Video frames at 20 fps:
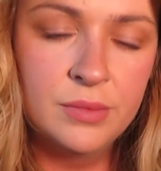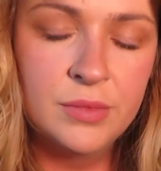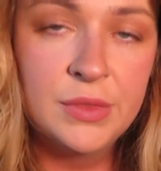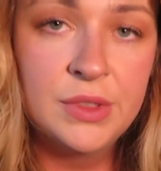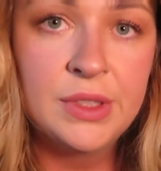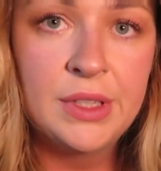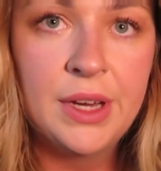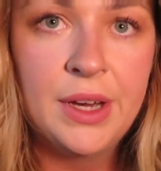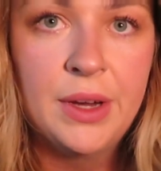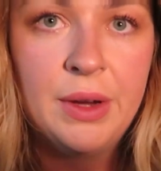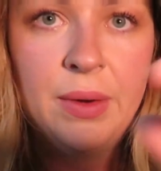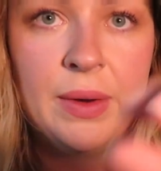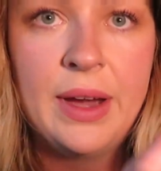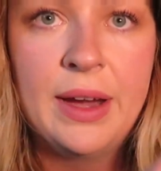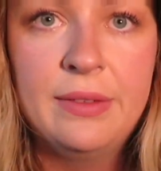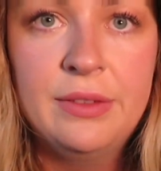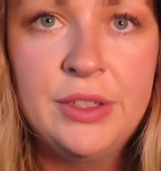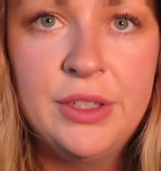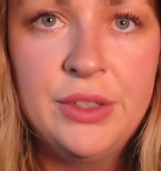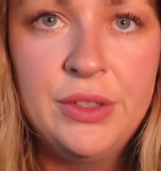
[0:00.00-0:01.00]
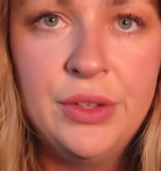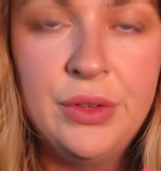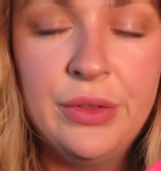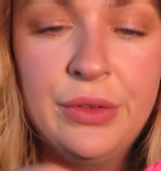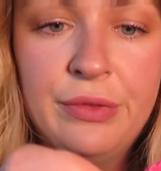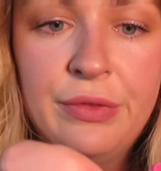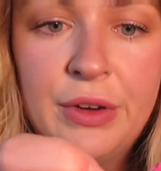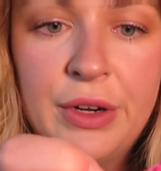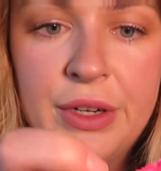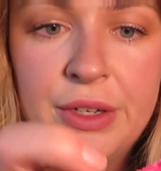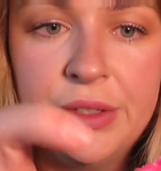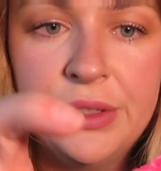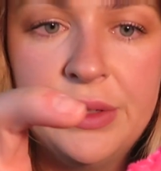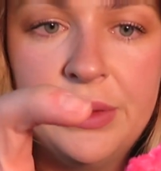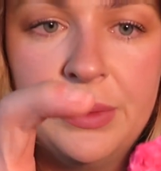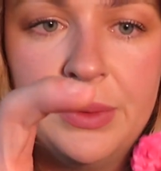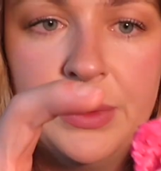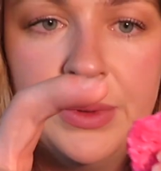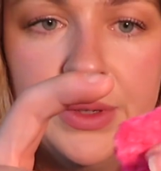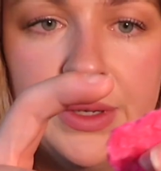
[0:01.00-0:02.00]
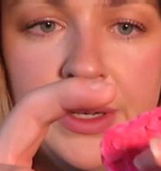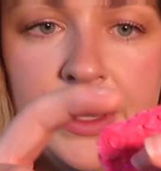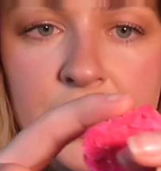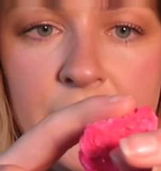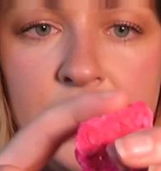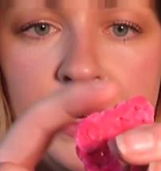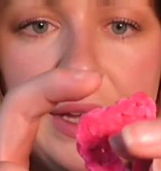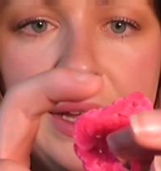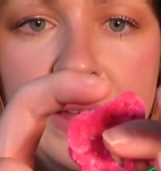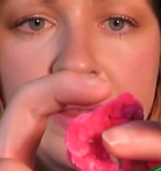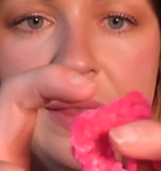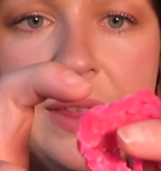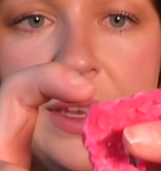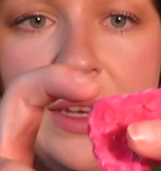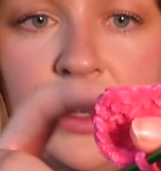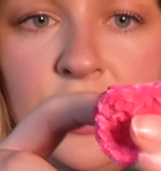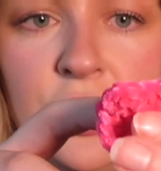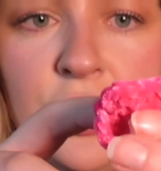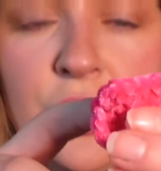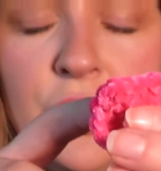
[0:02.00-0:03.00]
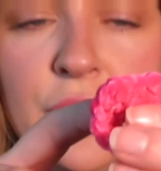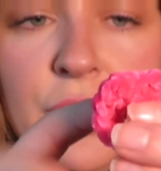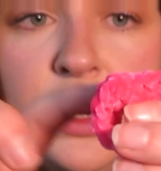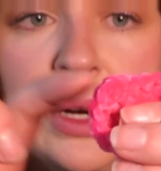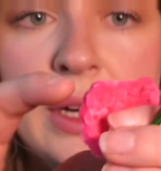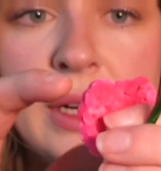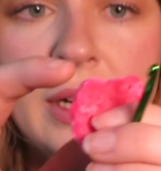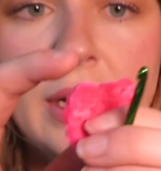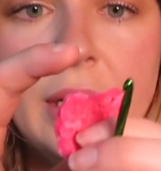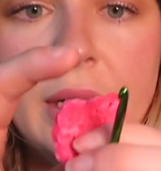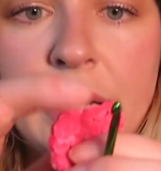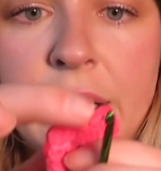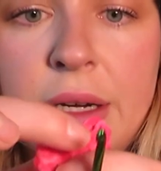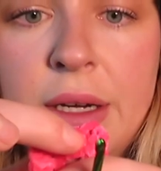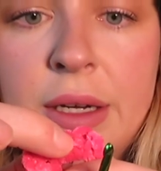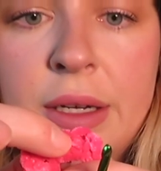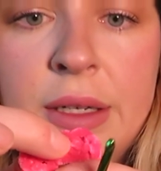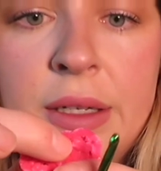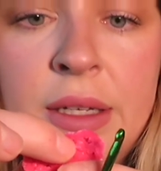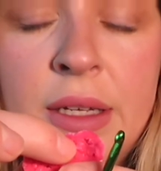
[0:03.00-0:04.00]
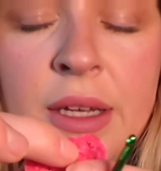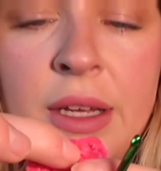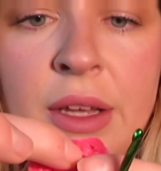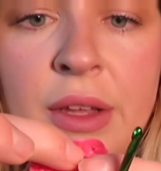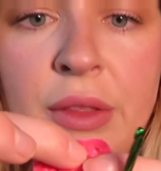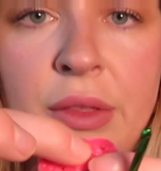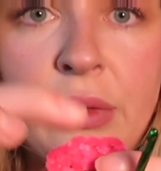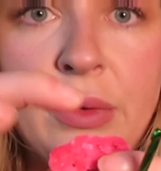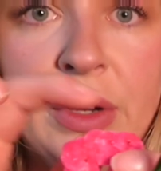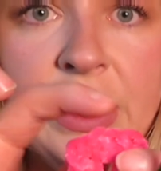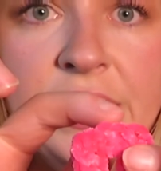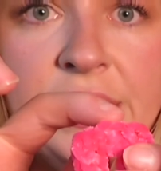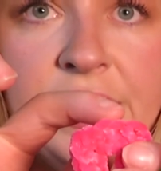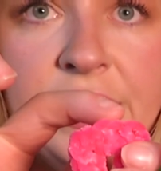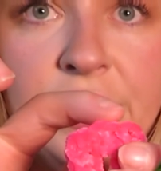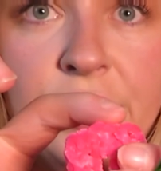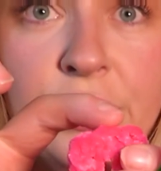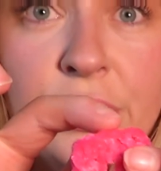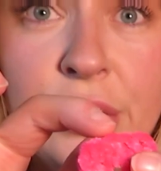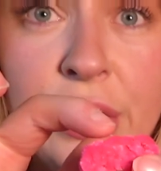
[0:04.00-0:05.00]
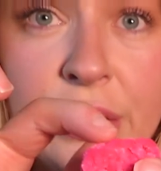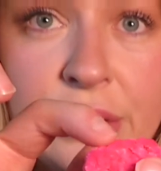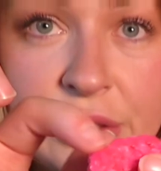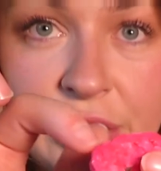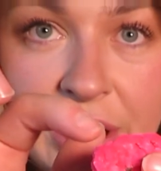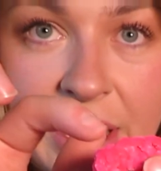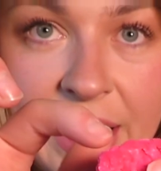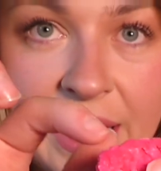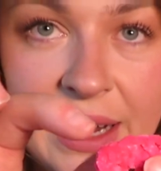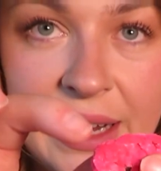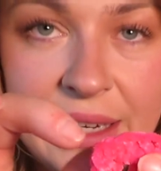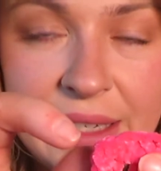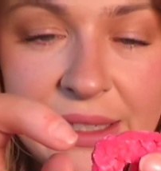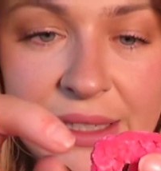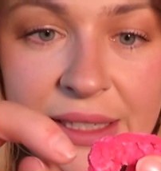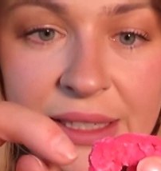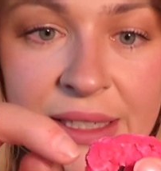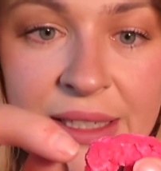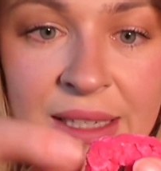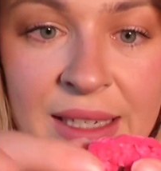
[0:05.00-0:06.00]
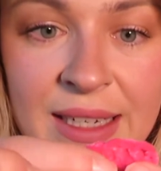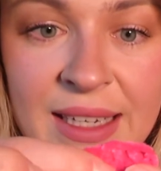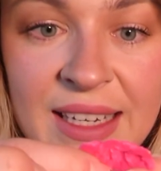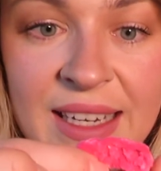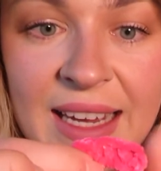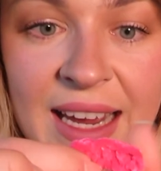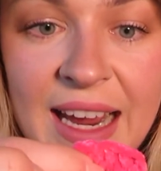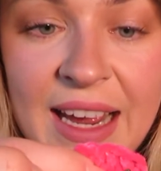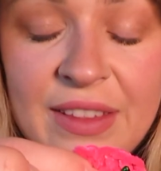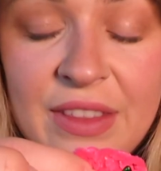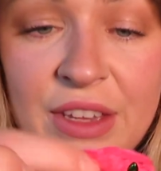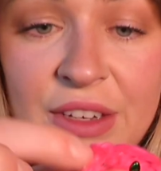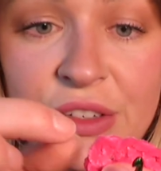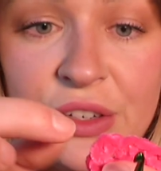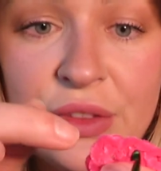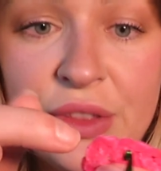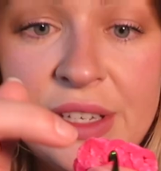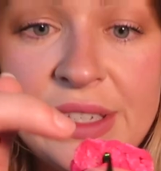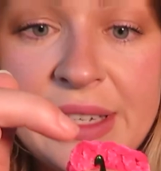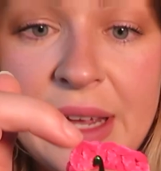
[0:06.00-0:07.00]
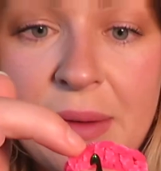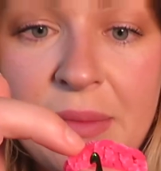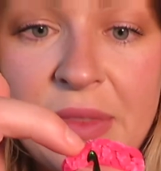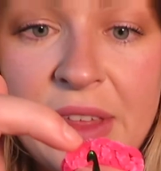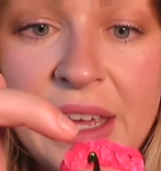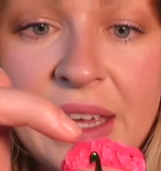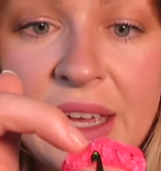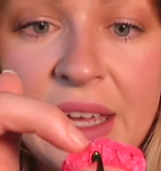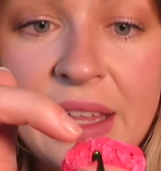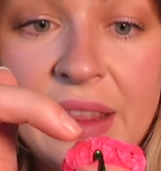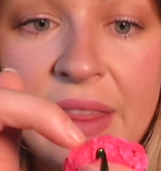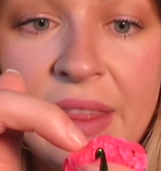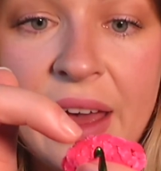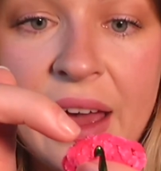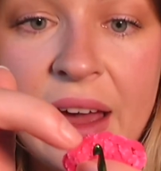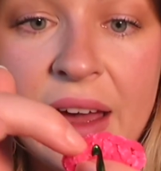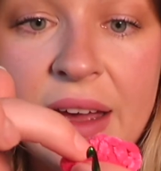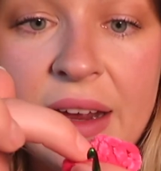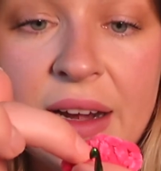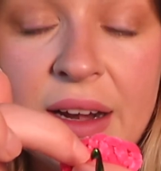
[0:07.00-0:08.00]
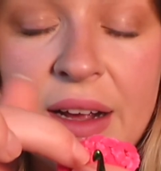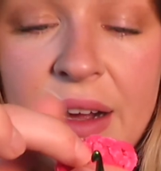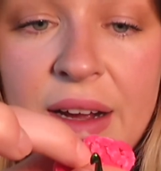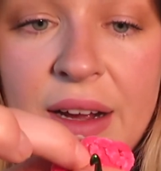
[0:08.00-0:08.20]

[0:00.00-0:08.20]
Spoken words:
So after you do the first one, and then you are gonna 3 single crochets, and then do the same thing in that